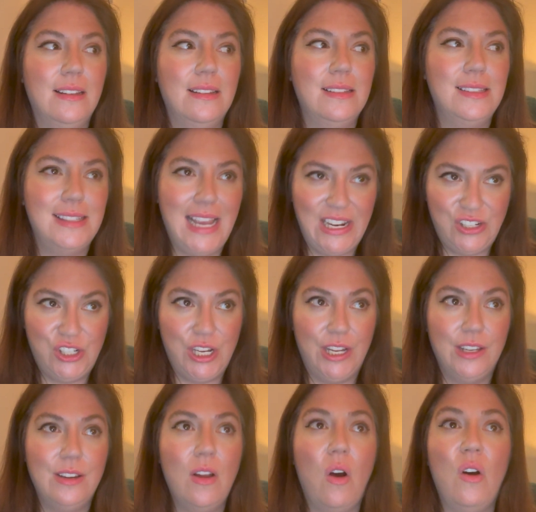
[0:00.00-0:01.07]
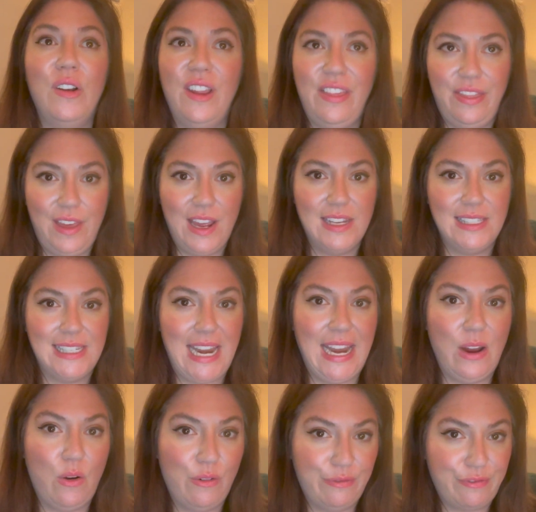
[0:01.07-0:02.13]
session on a
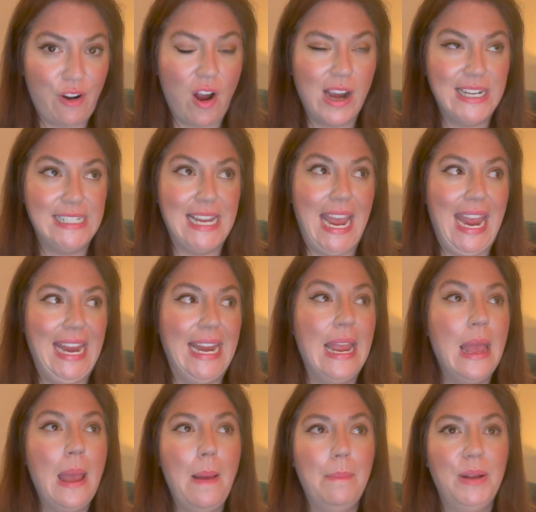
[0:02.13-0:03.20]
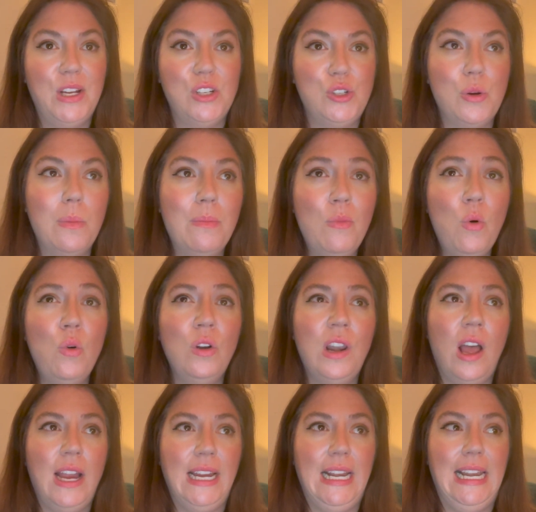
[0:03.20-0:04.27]
Thursday or Friday, because you're more
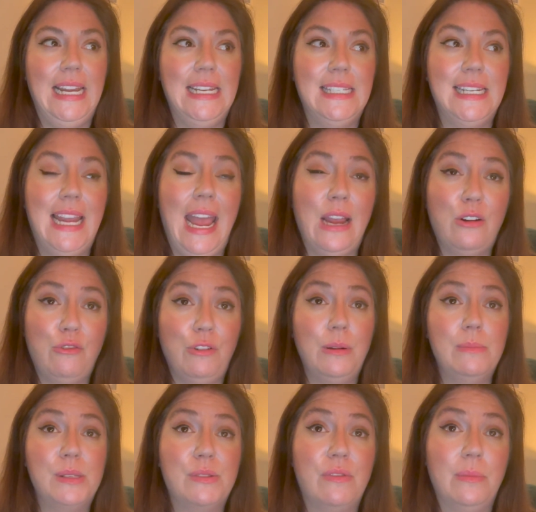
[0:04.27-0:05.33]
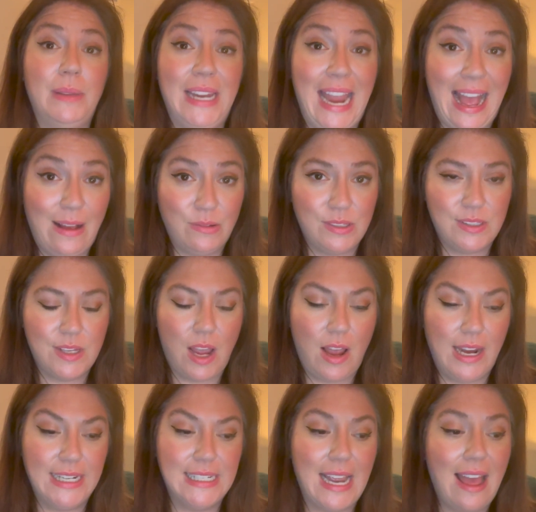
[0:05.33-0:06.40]
likely to get groups from the
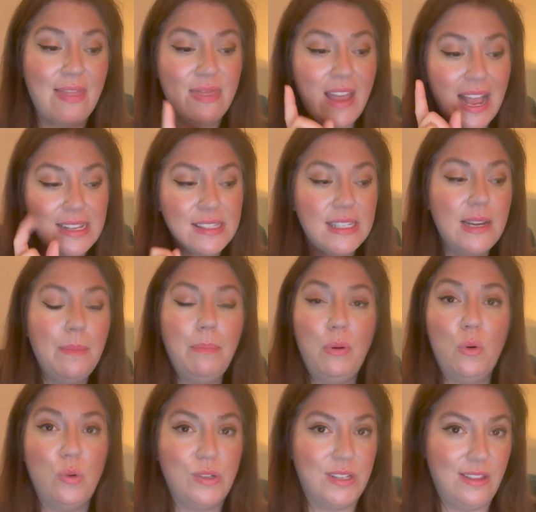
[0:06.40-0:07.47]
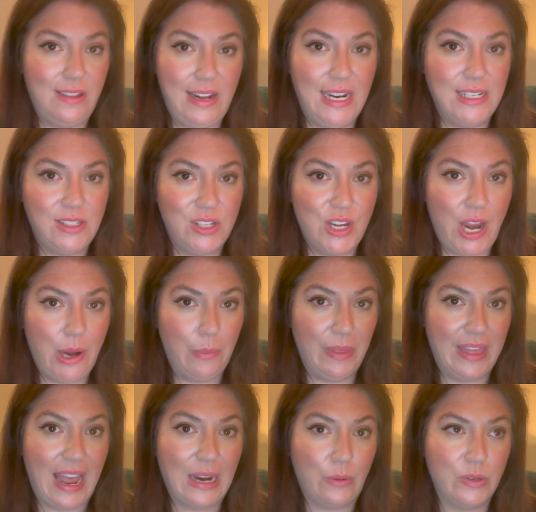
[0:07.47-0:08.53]
outside. And that's an important thing to note
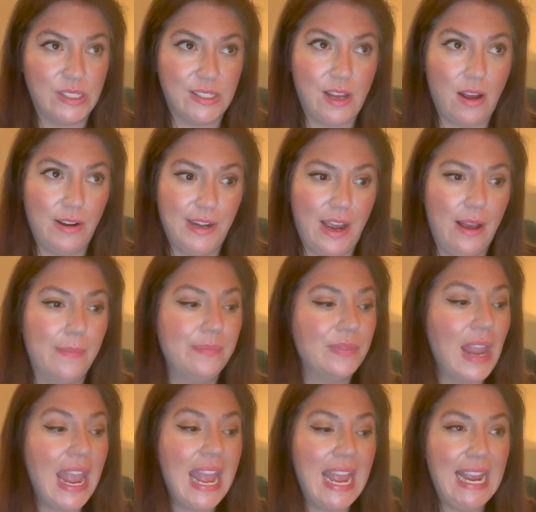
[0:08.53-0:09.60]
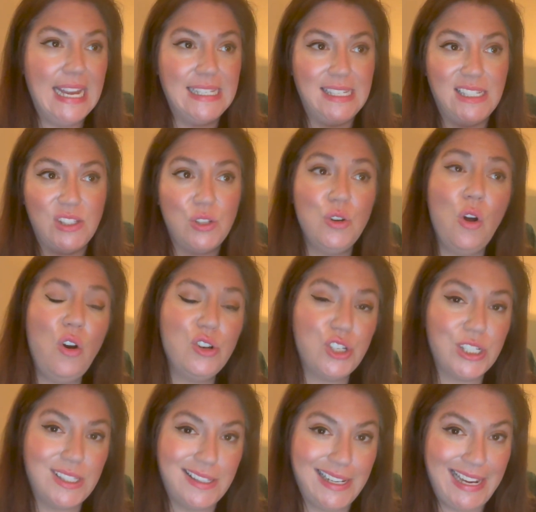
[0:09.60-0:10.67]
with Aqua Sana, is it's not
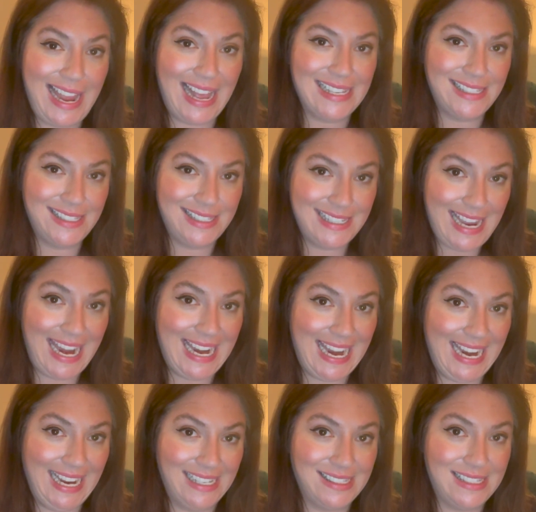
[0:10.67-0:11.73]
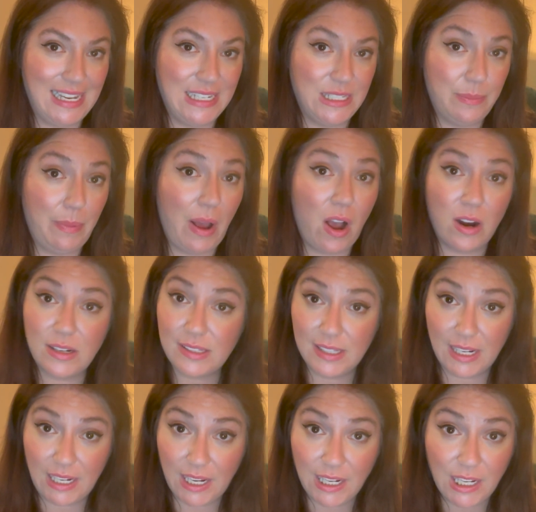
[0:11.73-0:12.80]
just the guests staying at Center Parcs
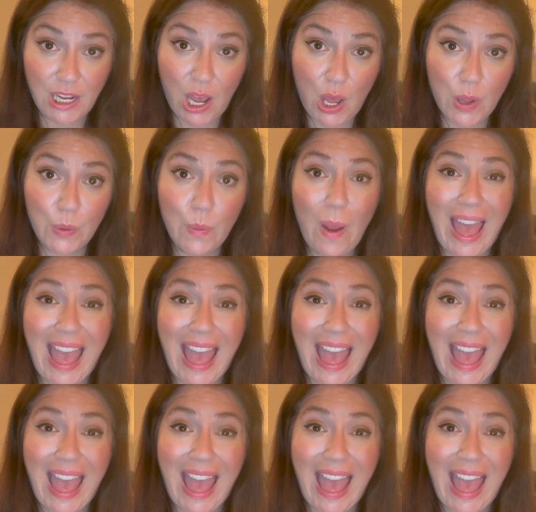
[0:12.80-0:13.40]
that can go.